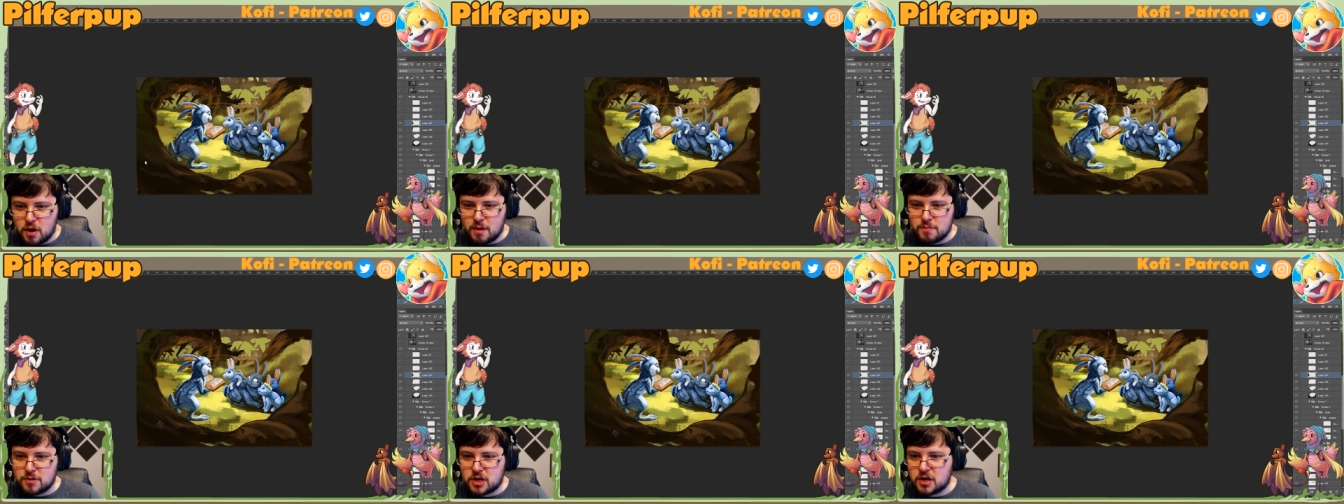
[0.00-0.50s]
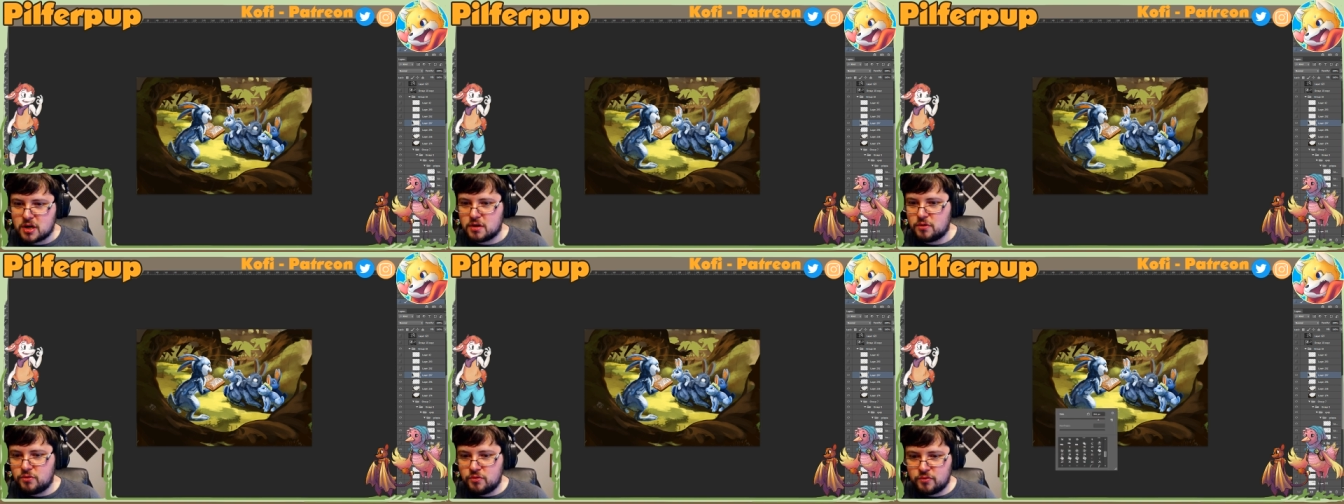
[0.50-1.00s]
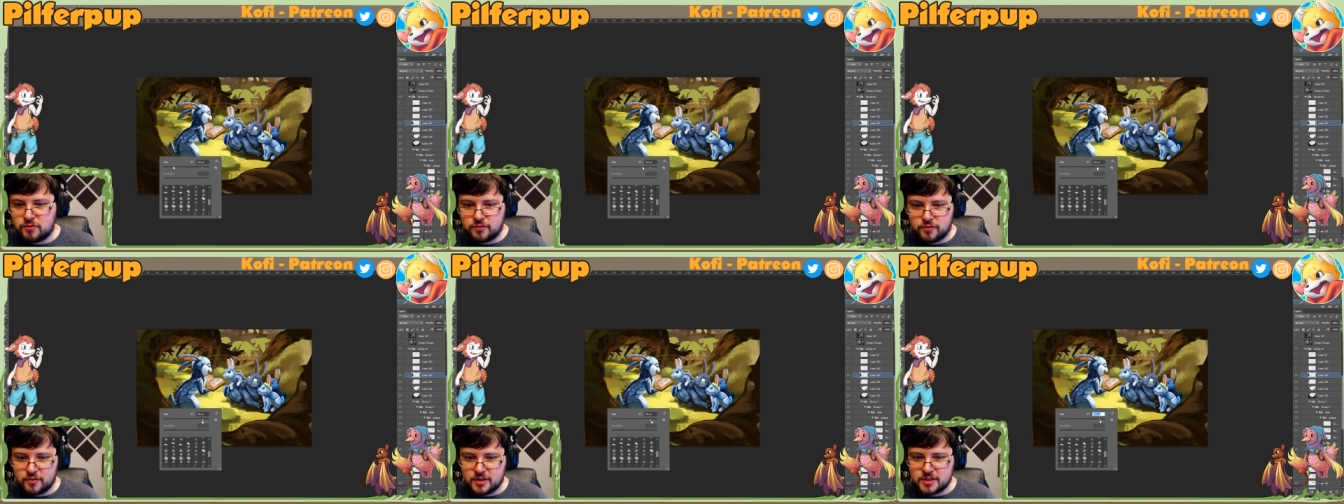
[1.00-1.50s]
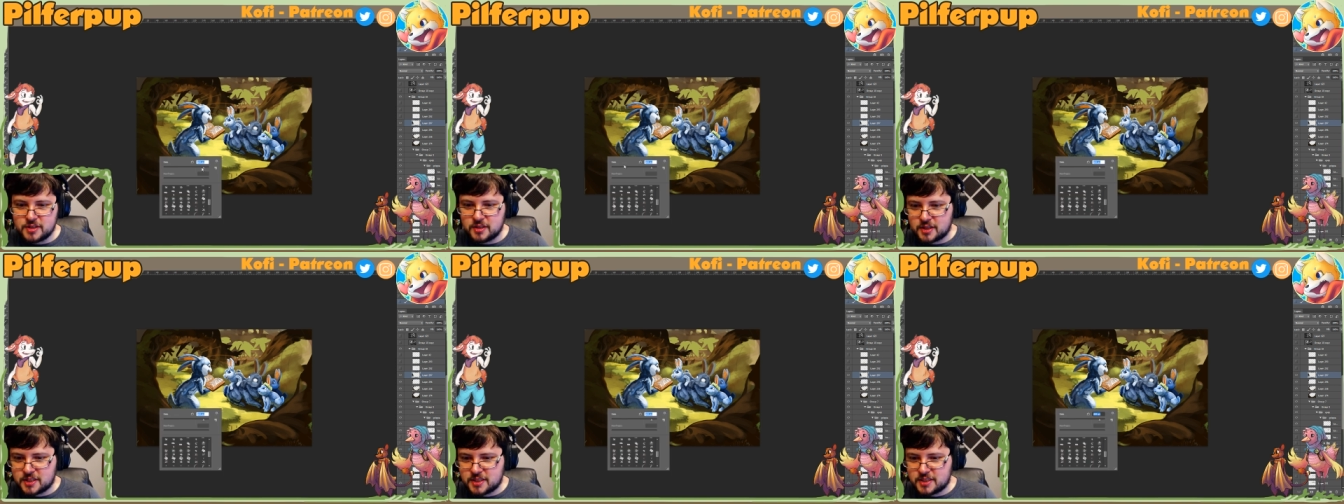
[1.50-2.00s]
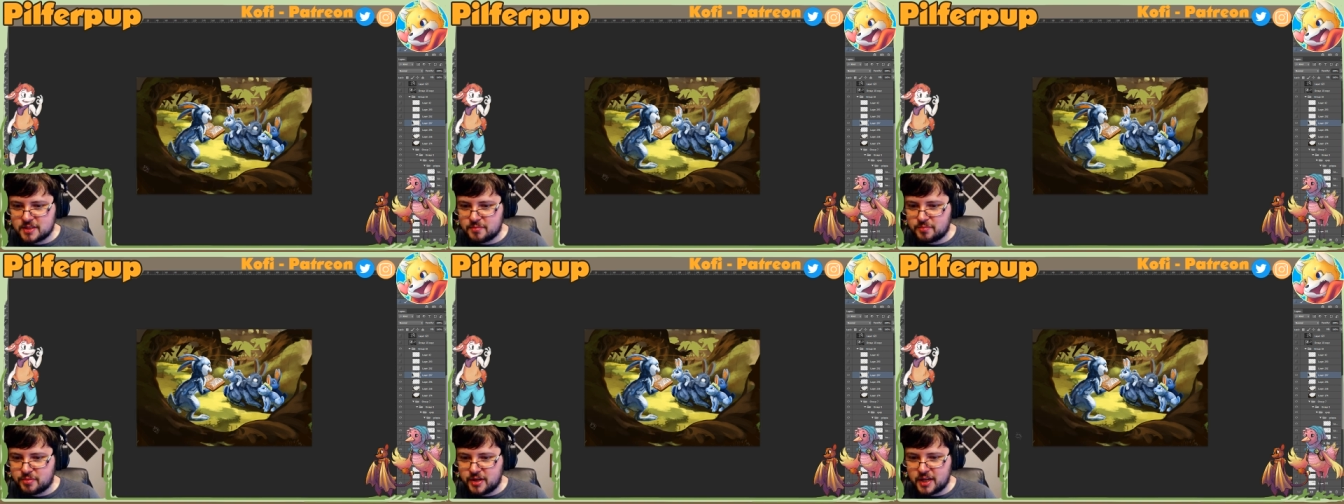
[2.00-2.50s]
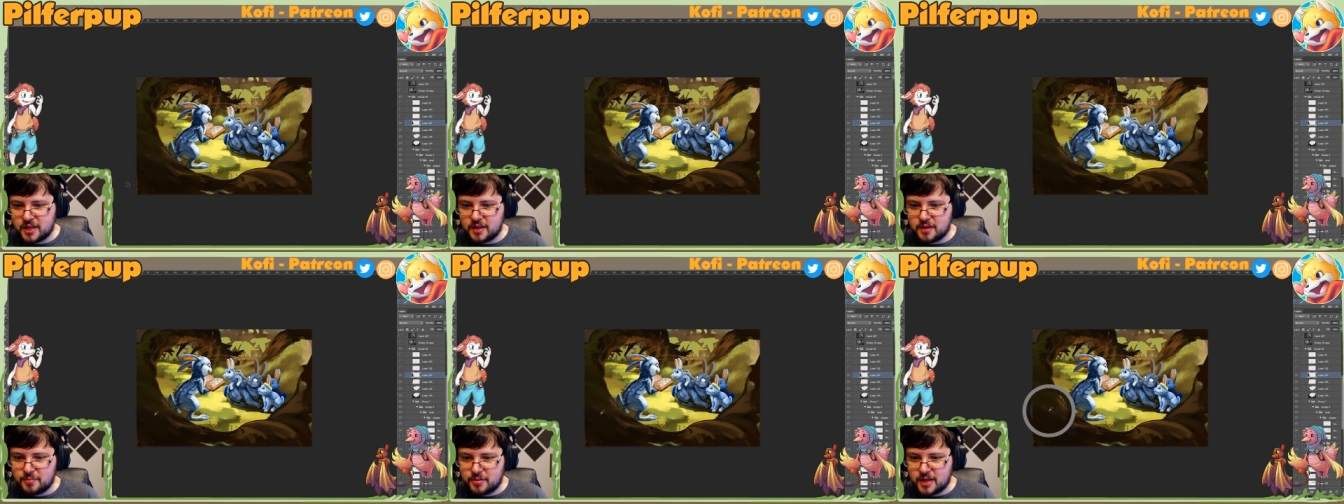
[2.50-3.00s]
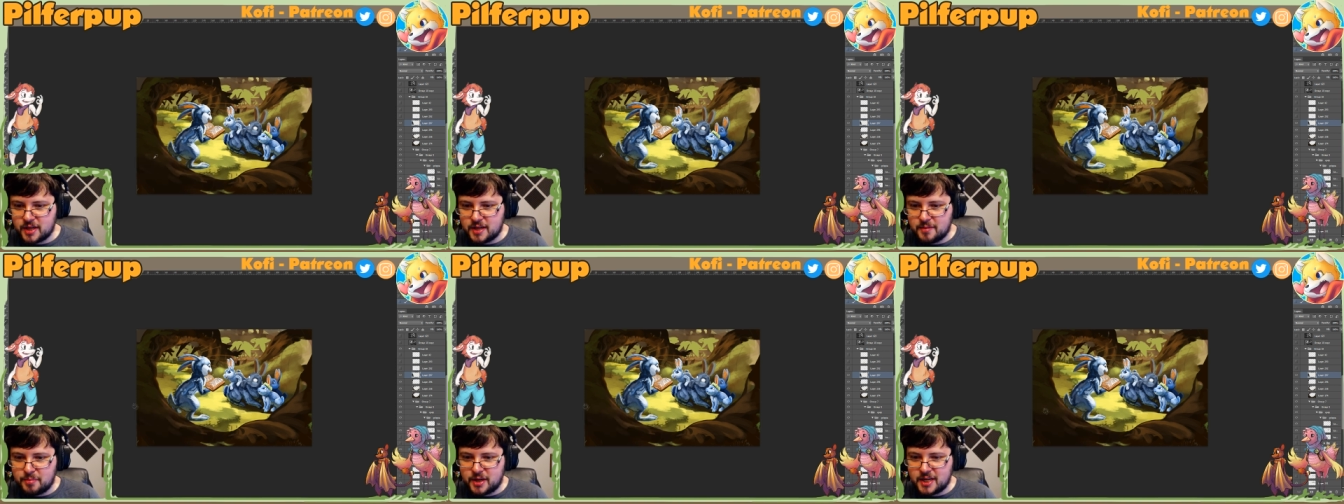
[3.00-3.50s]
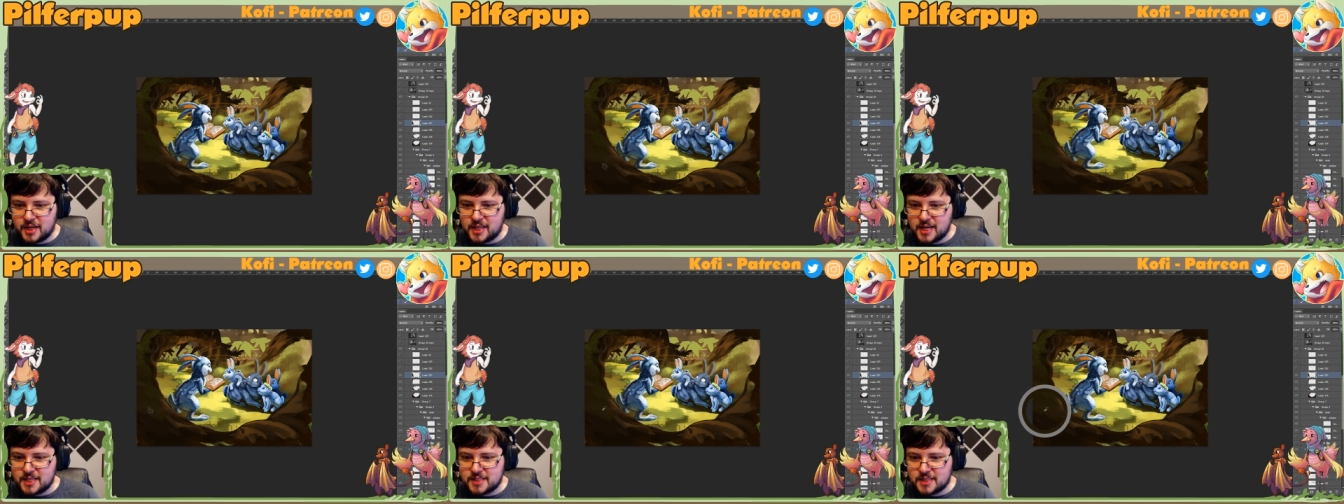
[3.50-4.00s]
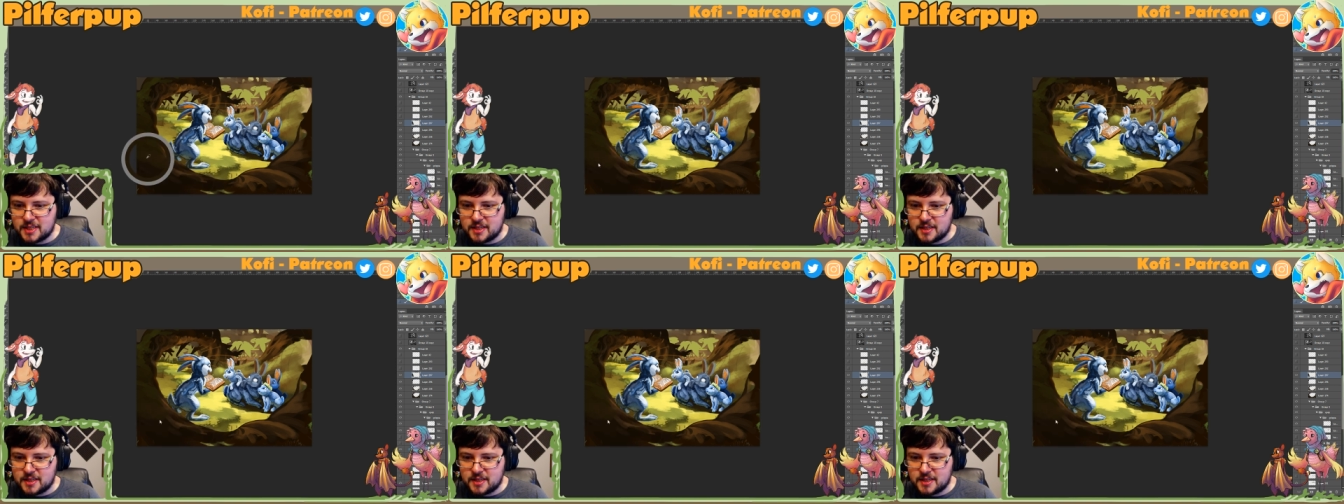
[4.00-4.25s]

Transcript: I'm a cow. Oof, this looks pretty nice.